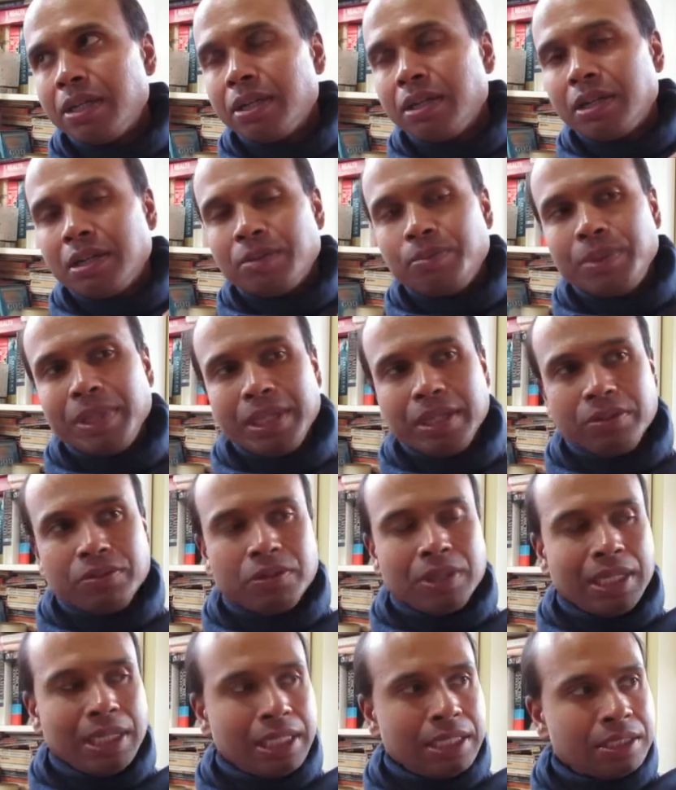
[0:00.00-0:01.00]
are being
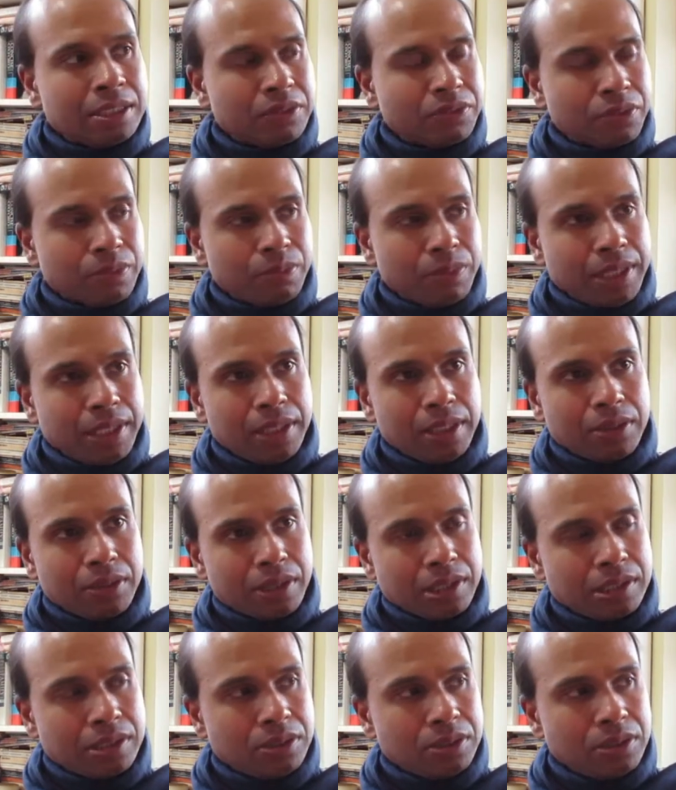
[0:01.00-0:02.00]
released from the
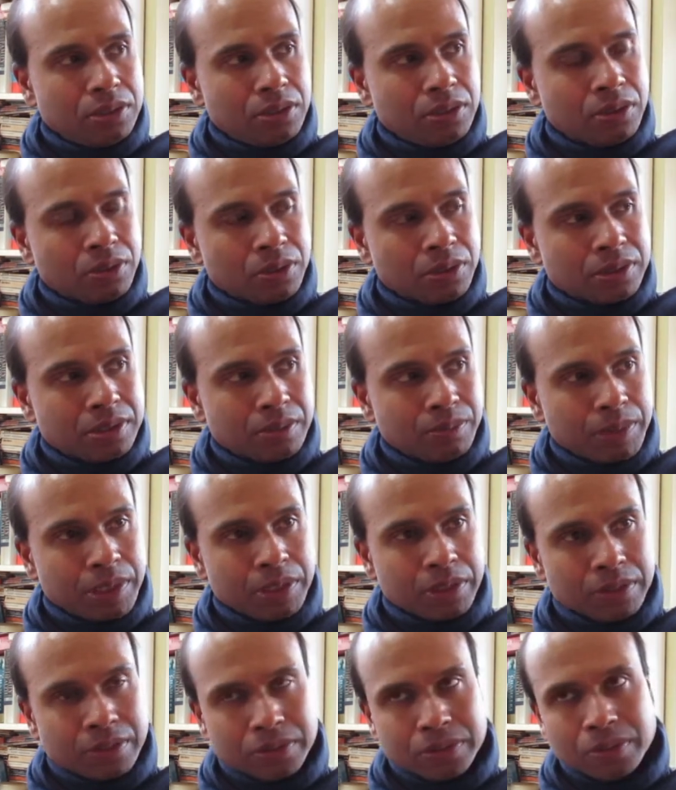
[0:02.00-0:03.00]
ego as you do the Course in
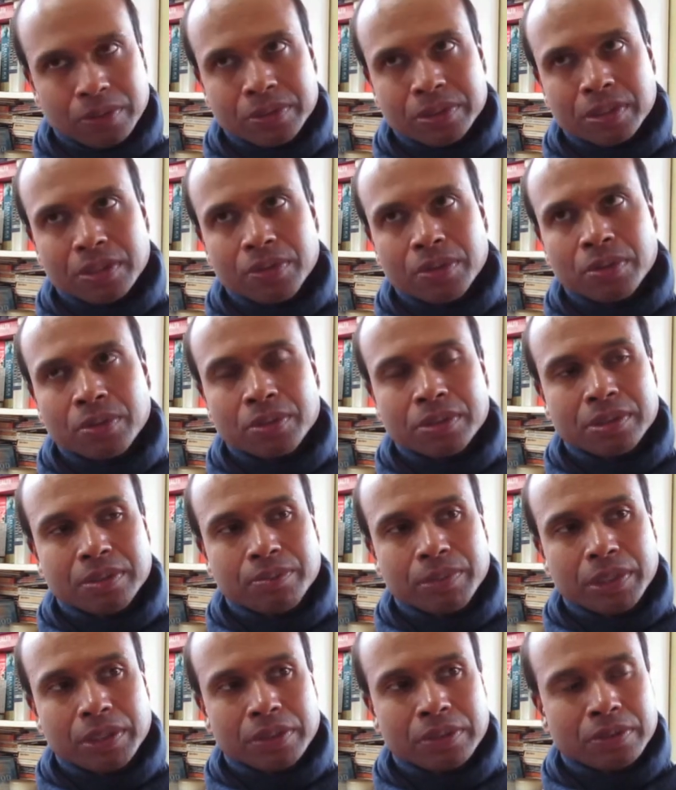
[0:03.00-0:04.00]
Miracles. Also, the Course
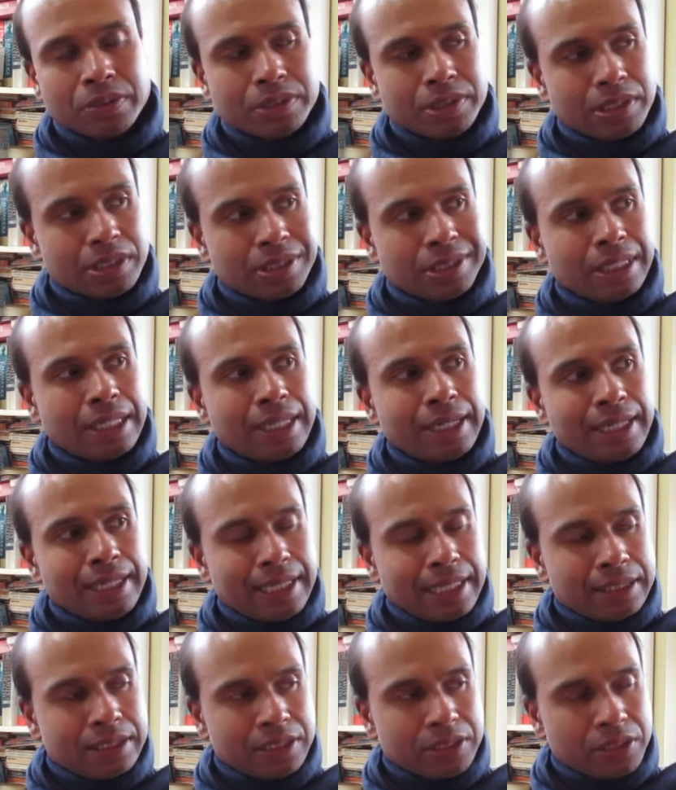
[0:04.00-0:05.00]
in Miracles is
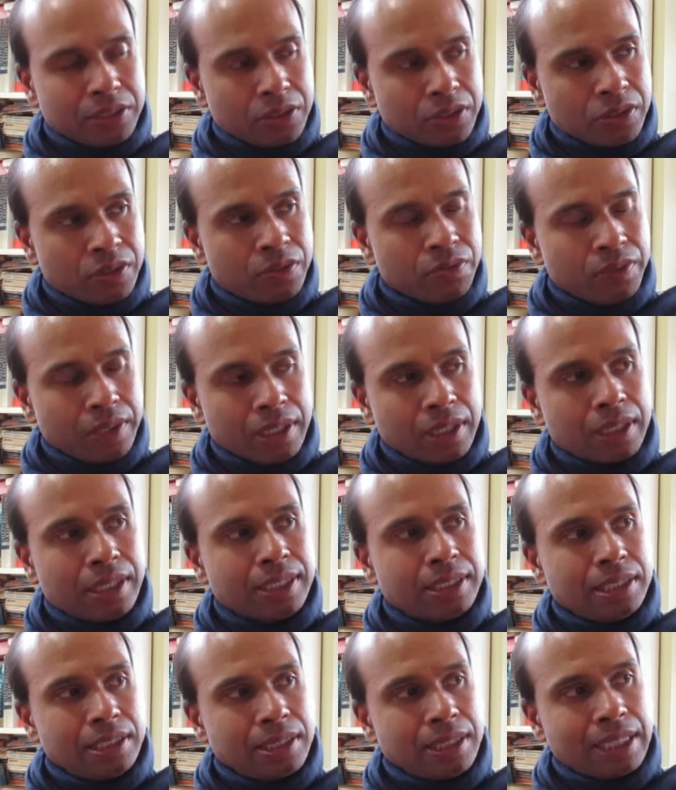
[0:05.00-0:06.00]
letting go of the
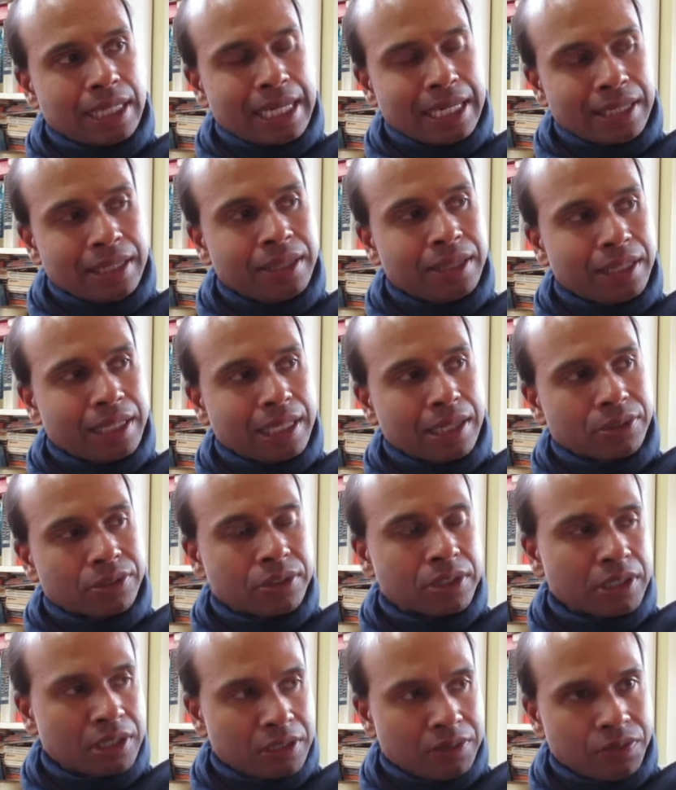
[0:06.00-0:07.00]
idea that anything
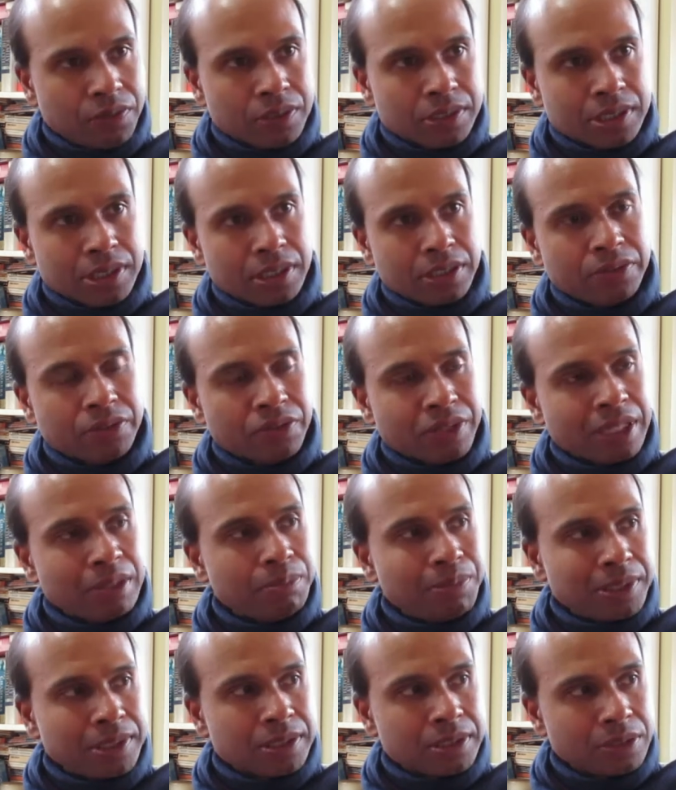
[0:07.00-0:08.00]
outside of yourself
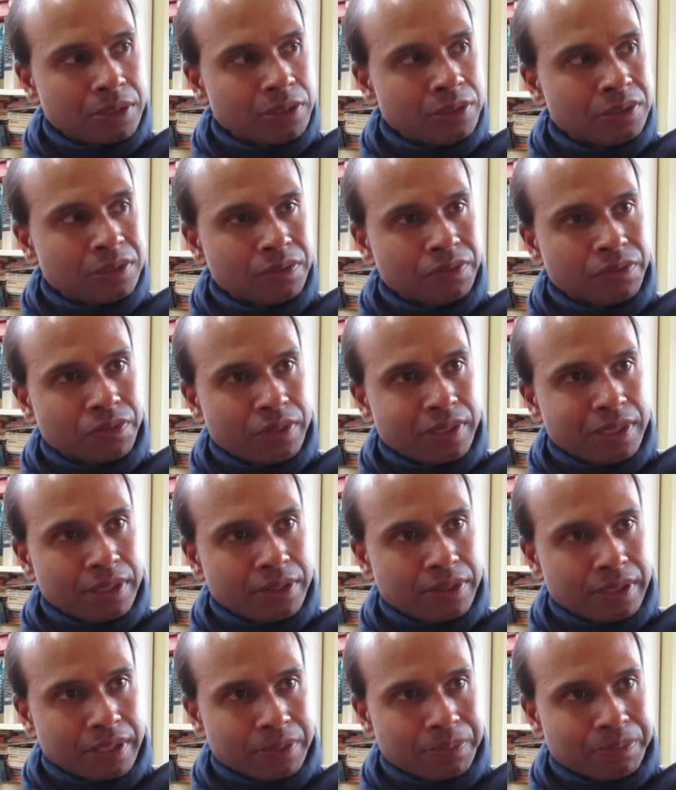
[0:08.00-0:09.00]
can be a solution for
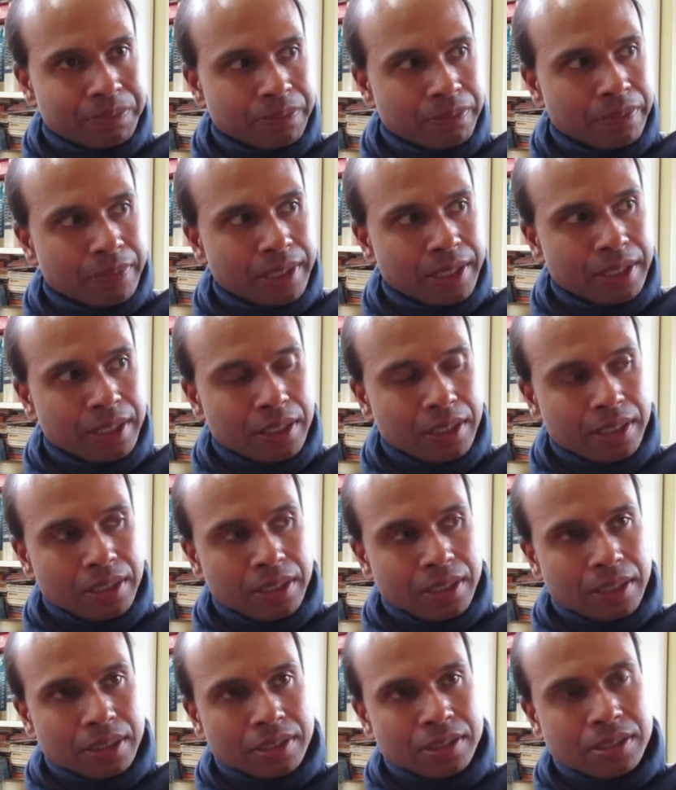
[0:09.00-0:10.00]
anything. Mm.
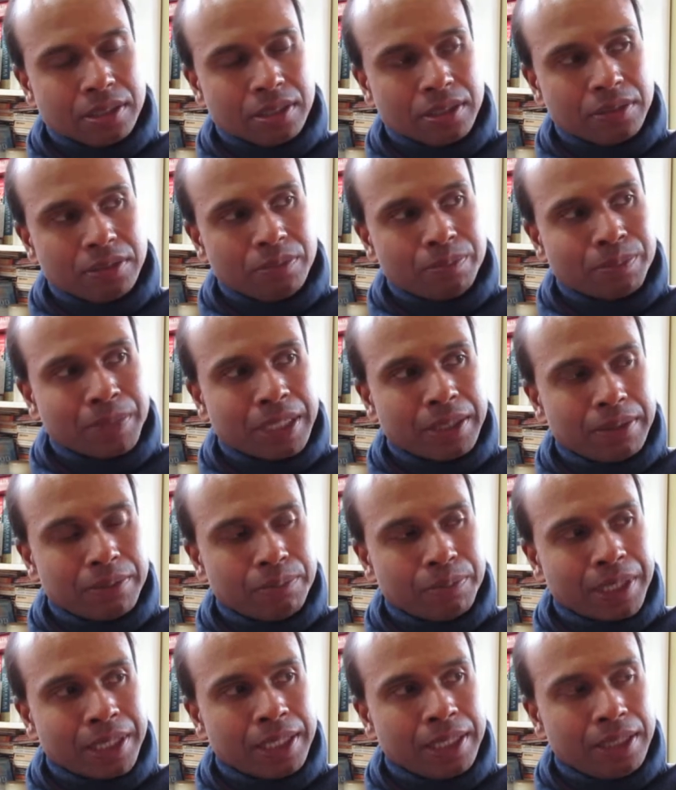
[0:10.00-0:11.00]
Yeah, so mo-
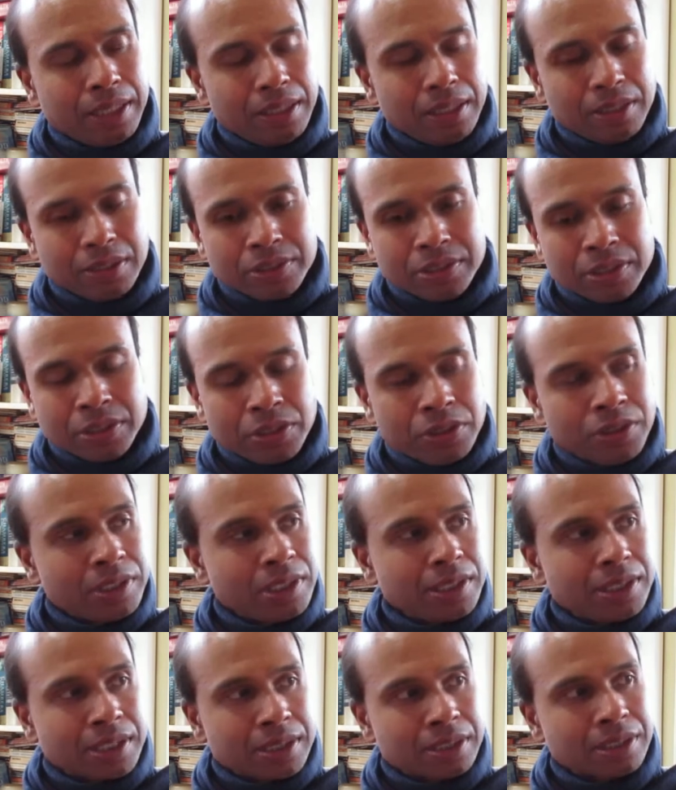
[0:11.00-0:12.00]
money, you know,
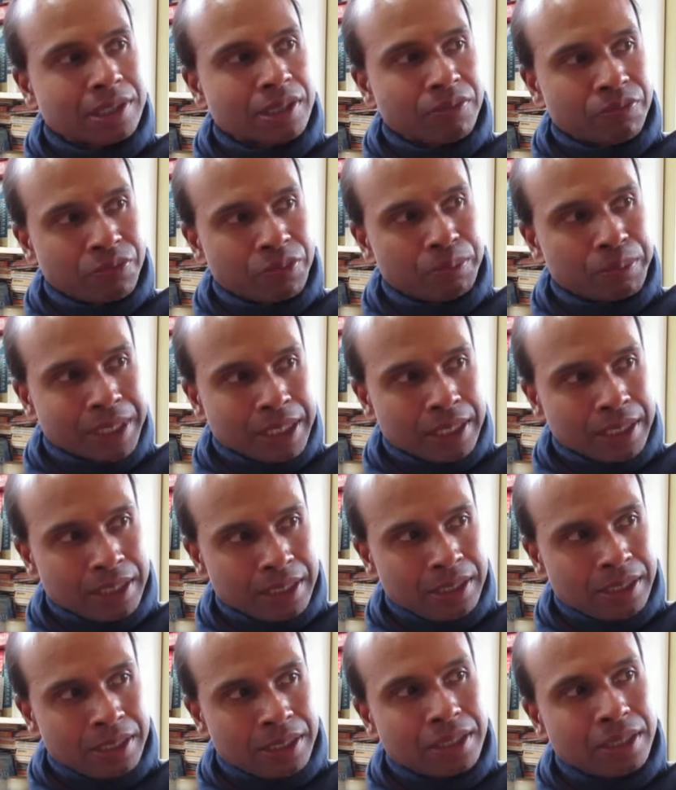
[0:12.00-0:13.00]
security doesn't come from
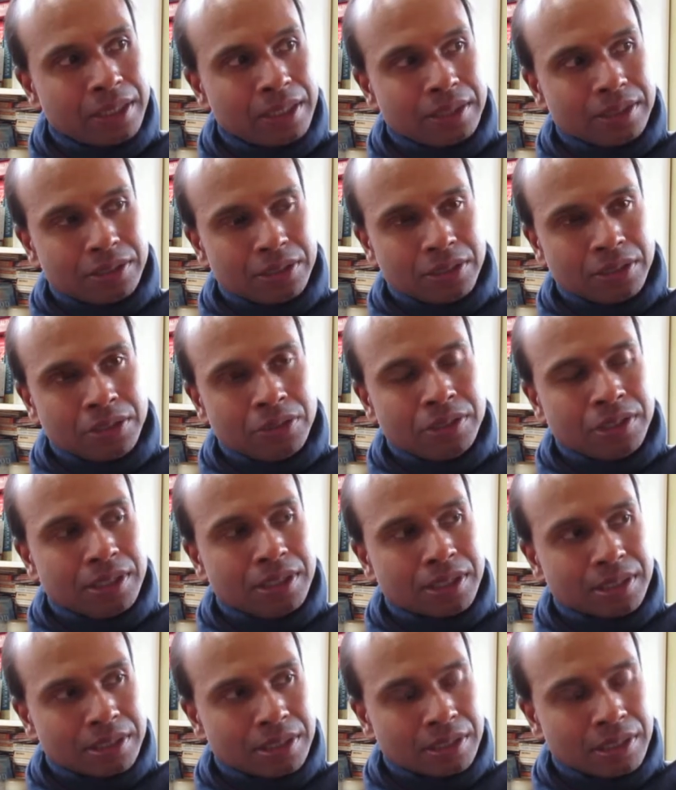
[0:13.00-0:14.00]
money, security
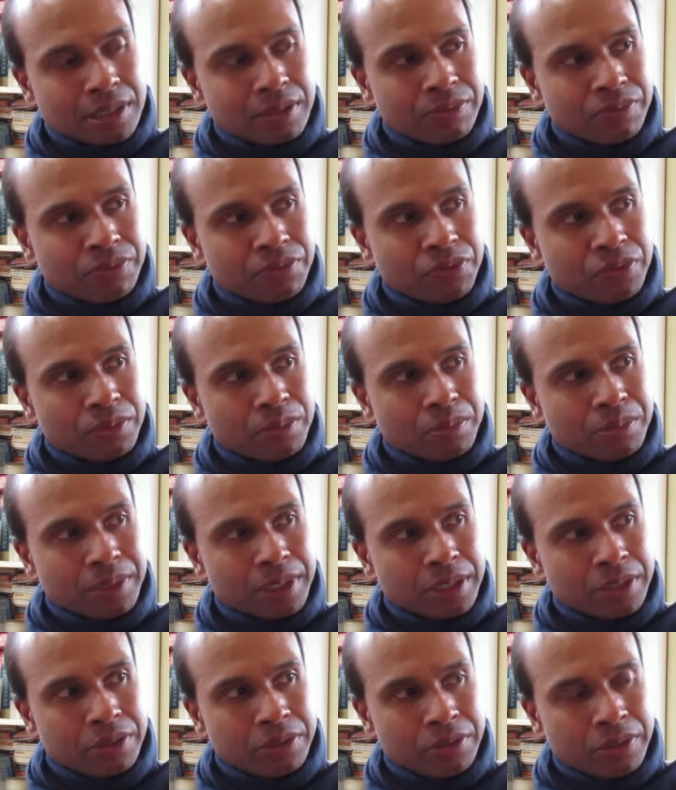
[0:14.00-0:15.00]
doesn't come from
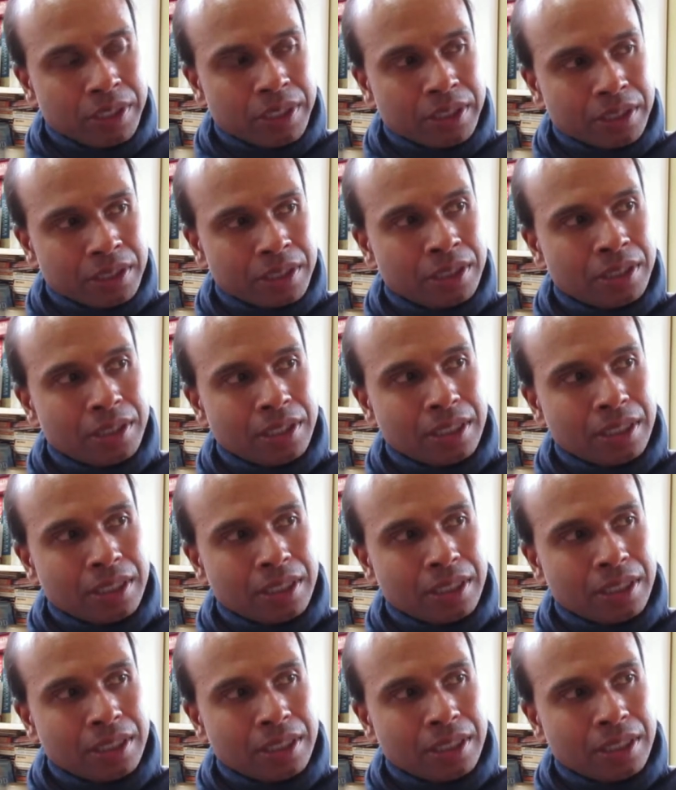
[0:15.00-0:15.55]
career,